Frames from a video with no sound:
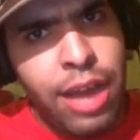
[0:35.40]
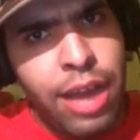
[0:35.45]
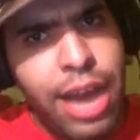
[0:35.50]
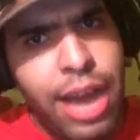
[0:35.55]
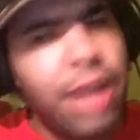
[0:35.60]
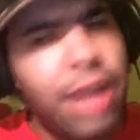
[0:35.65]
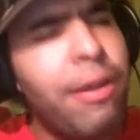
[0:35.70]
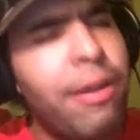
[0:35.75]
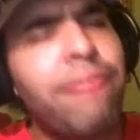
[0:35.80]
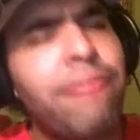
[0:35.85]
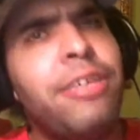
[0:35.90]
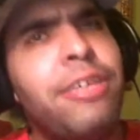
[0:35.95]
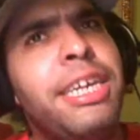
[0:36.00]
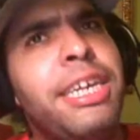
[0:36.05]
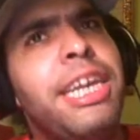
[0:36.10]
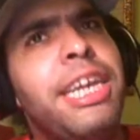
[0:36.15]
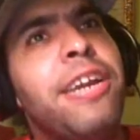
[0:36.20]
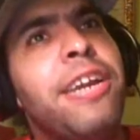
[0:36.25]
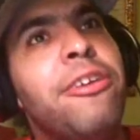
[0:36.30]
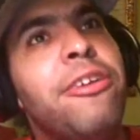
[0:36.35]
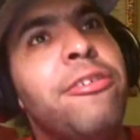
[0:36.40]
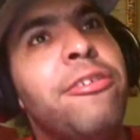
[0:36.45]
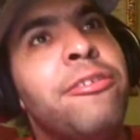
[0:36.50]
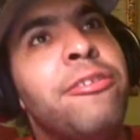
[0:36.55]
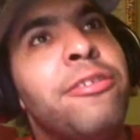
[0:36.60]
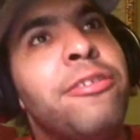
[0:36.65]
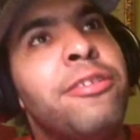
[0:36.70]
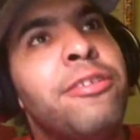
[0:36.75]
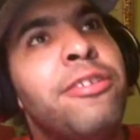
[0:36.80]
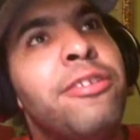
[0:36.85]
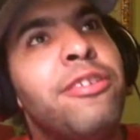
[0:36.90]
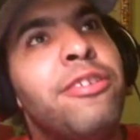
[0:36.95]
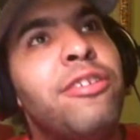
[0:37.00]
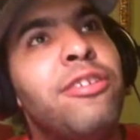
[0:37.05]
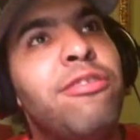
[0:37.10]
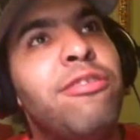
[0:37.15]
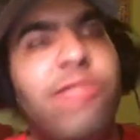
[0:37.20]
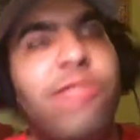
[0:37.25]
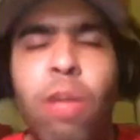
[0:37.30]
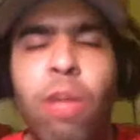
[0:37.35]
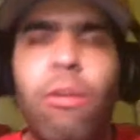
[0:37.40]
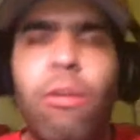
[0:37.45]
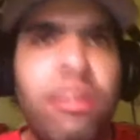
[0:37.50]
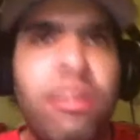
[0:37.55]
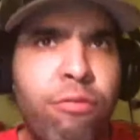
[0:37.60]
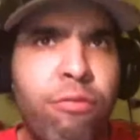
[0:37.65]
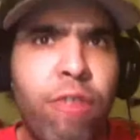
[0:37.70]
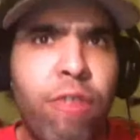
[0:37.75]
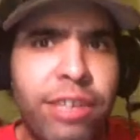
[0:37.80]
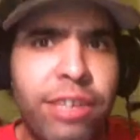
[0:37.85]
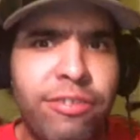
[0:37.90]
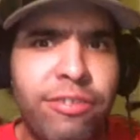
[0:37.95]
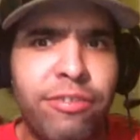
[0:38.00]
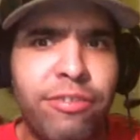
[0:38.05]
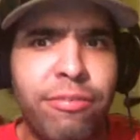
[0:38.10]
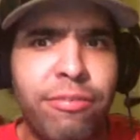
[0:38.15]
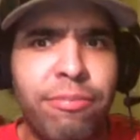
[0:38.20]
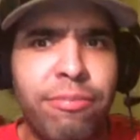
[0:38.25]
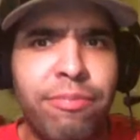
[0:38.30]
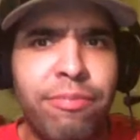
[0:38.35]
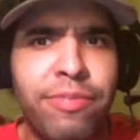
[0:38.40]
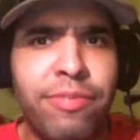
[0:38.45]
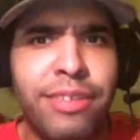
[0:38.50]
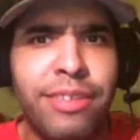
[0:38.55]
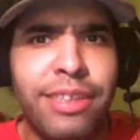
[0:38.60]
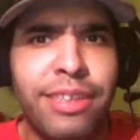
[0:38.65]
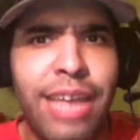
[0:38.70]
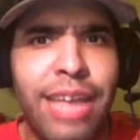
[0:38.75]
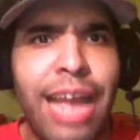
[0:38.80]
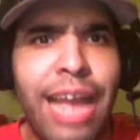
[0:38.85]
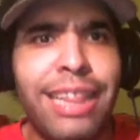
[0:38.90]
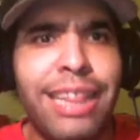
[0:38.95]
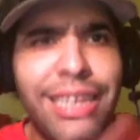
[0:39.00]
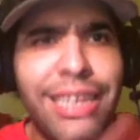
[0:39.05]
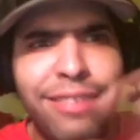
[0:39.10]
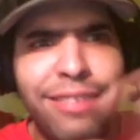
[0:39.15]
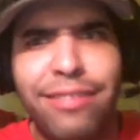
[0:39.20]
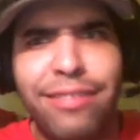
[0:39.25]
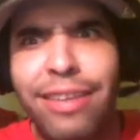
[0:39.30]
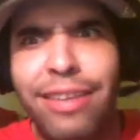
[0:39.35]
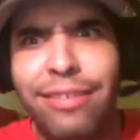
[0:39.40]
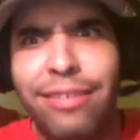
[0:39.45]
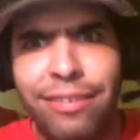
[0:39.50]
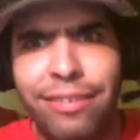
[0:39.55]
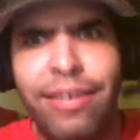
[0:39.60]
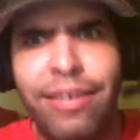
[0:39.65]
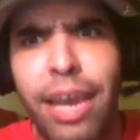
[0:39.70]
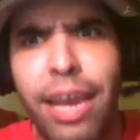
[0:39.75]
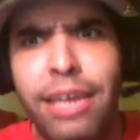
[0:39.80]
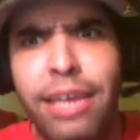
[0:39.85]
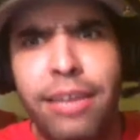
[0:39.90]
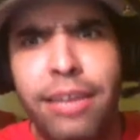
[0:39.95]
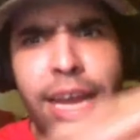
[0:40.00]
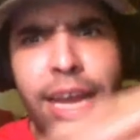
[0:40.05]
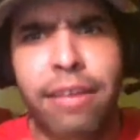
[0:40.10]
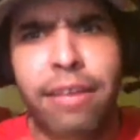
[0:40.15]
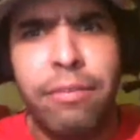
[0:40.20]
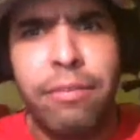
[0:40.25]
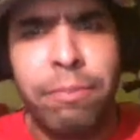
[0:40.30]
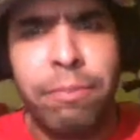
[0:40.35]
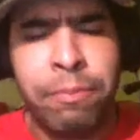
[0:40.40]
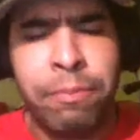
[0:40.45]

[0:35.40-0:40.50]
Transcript: I don't have to hear no one's voice, at least saying that.